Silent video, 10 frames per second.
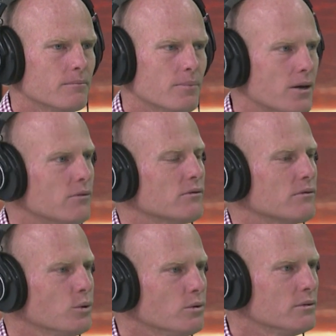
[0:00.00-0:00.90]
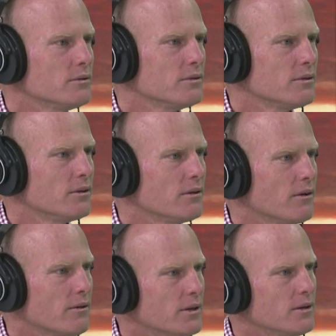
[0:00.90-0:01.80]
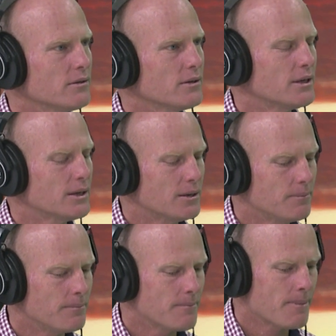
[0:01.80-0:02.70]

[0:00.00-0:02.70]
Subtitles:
parents more, I think, and